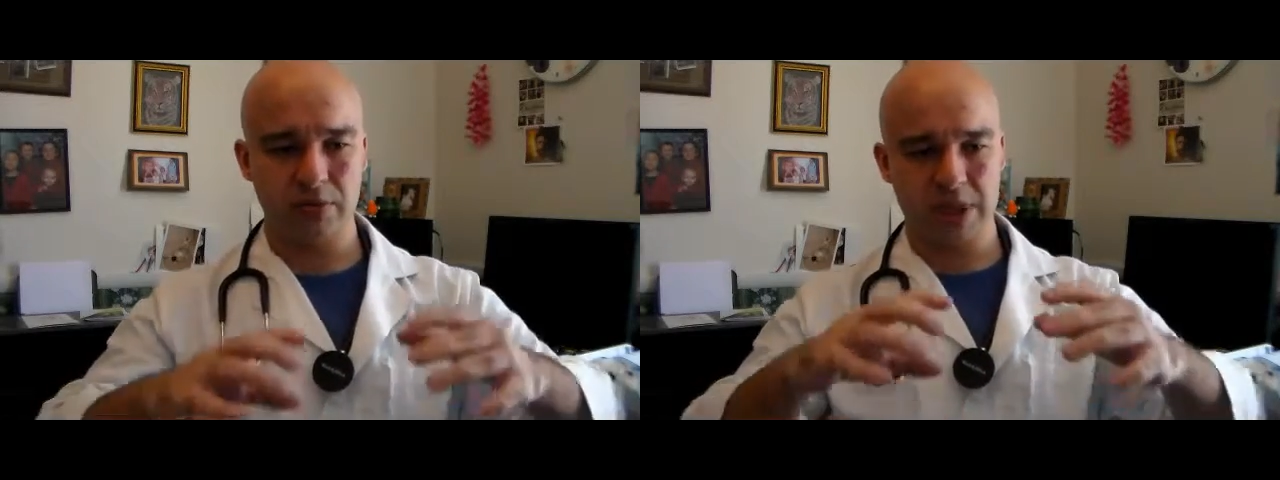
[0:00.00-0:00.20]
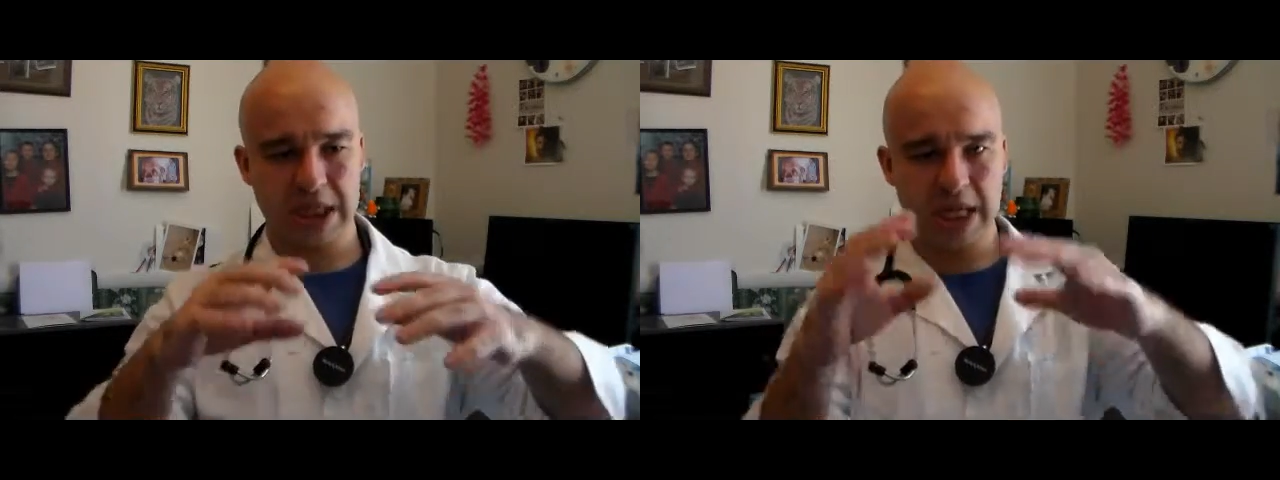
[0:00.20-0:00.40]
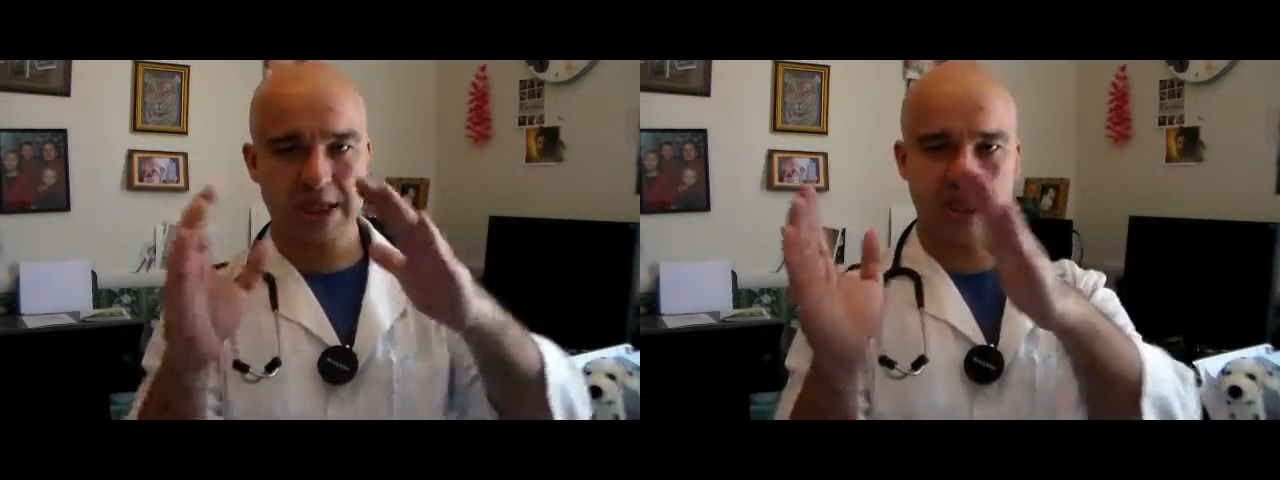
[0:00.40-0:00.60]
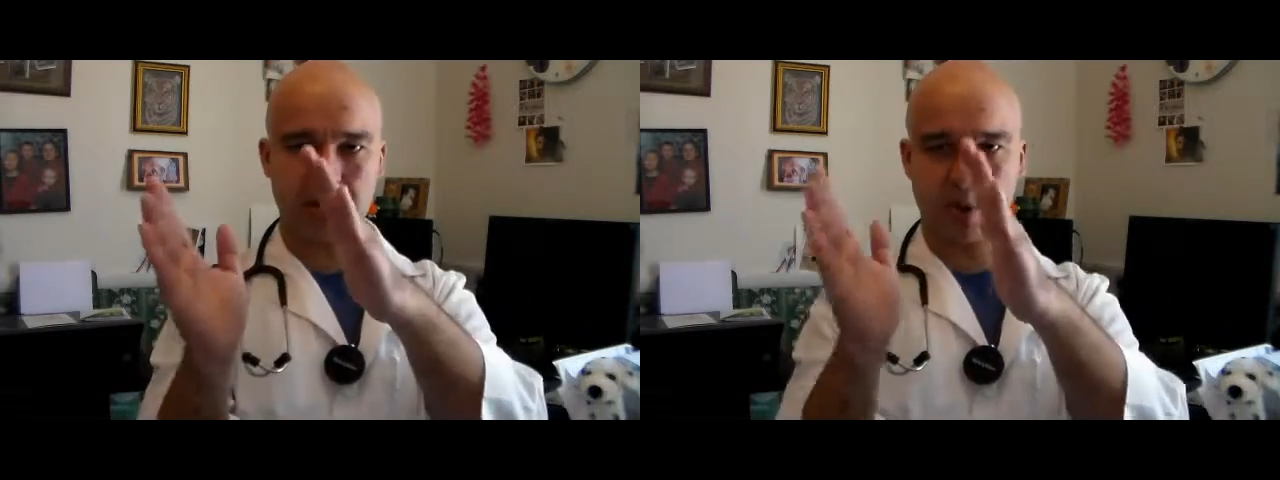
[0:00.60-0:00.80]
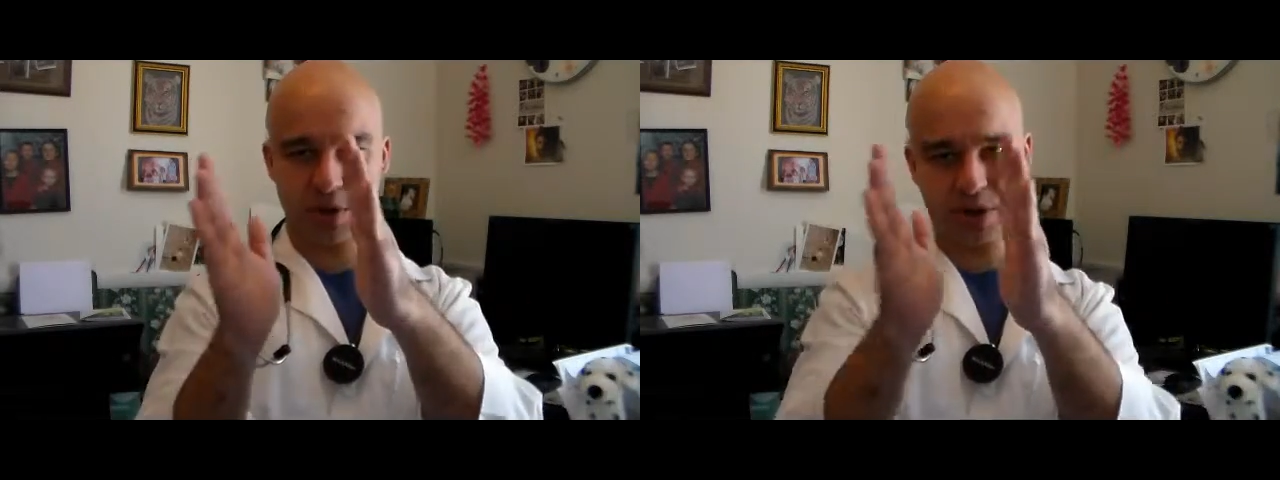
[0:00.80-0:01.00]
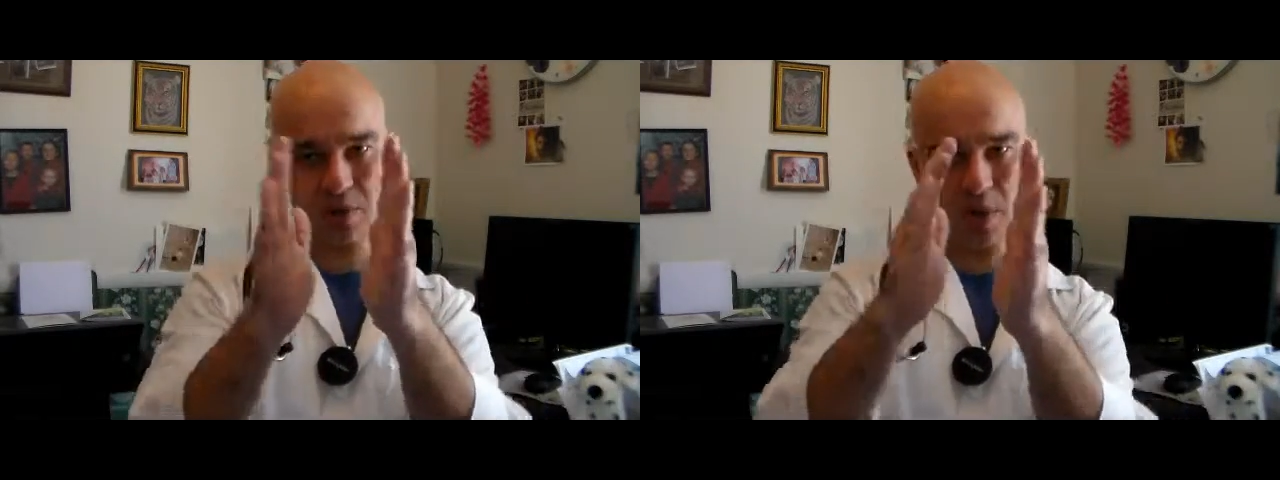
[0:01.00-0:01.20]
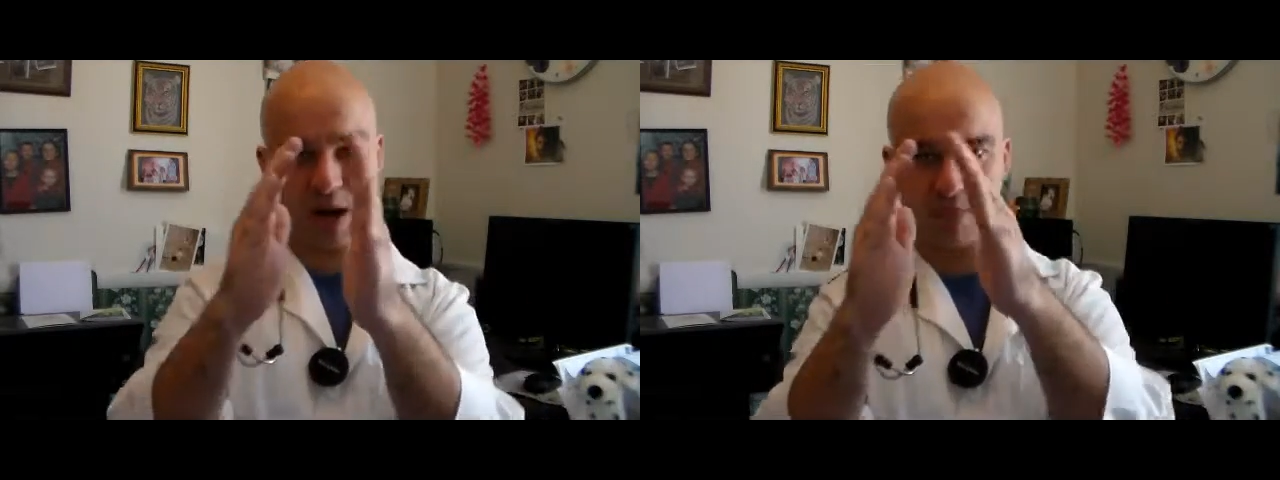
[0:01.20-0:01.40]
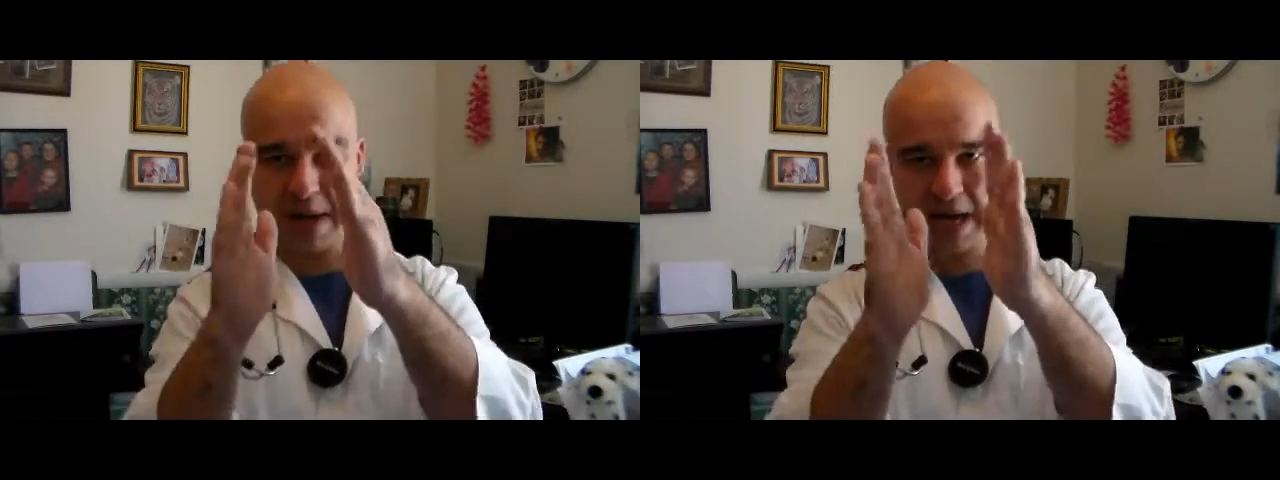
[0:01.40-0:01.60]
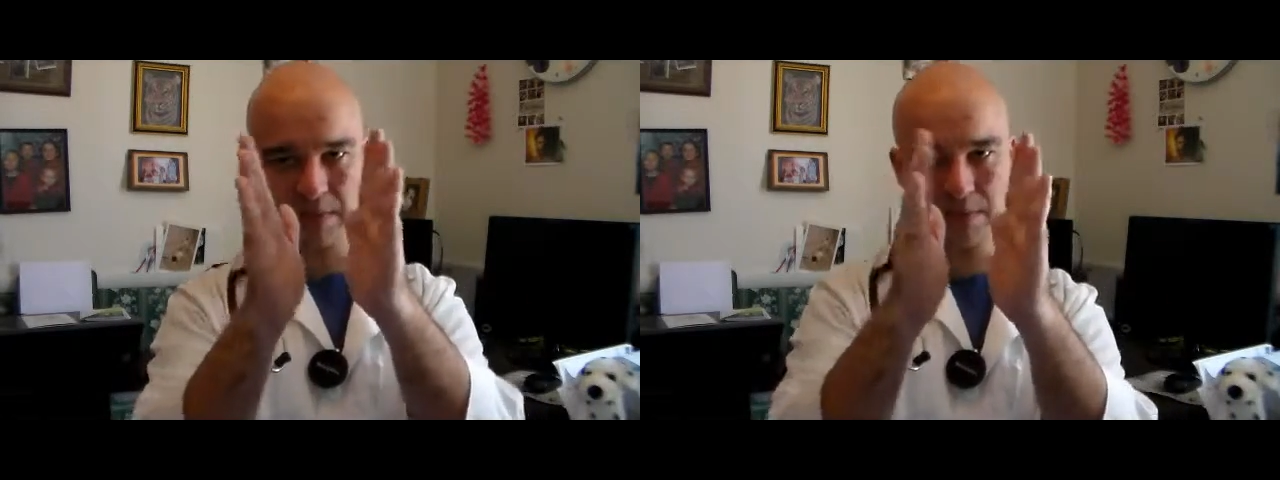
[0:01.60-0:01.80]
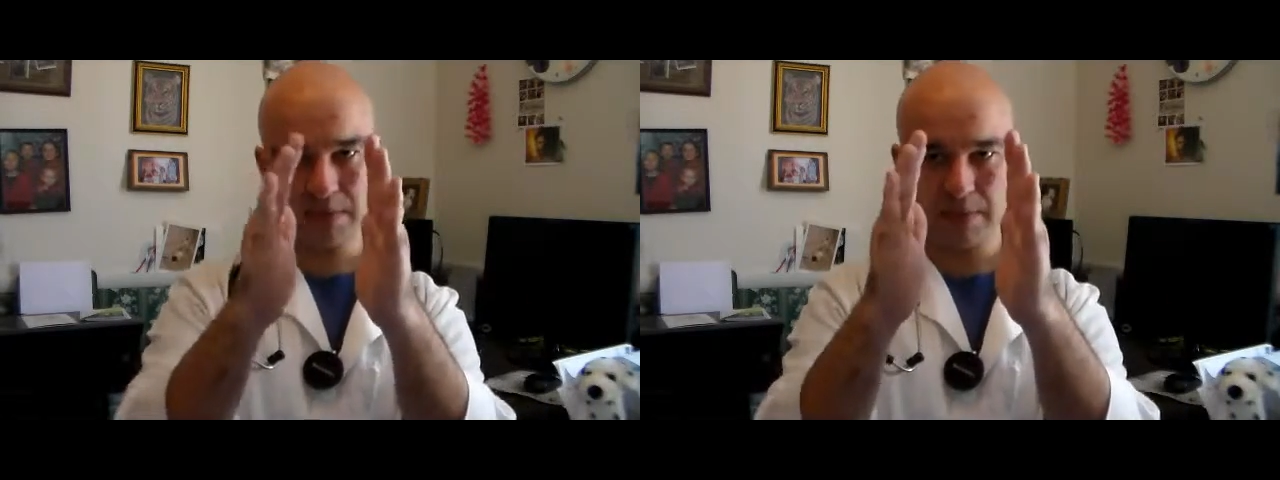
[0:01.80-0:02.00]
to kind of set a person right,
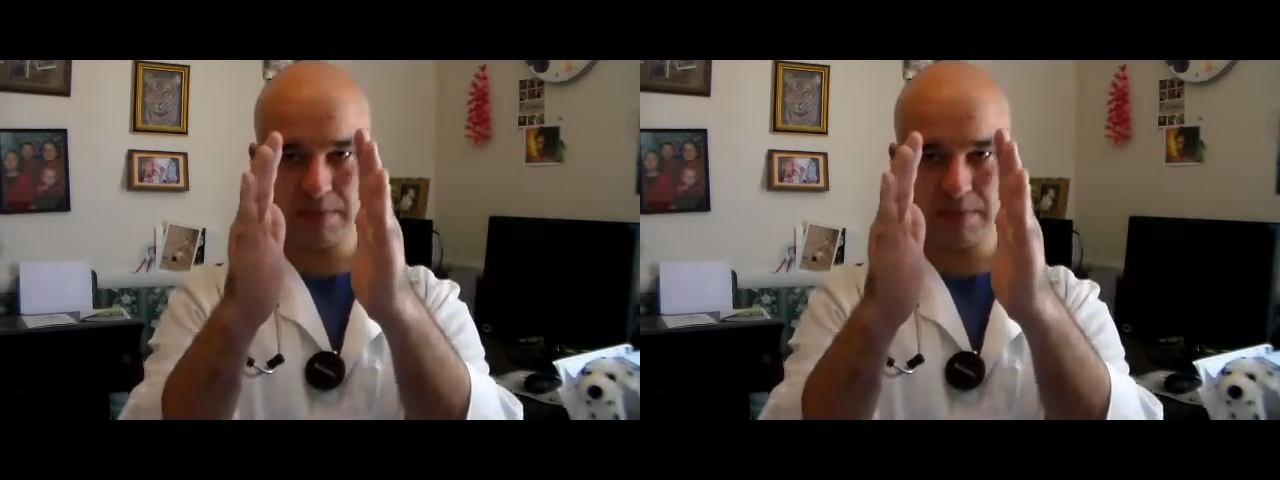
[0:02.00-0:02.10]
back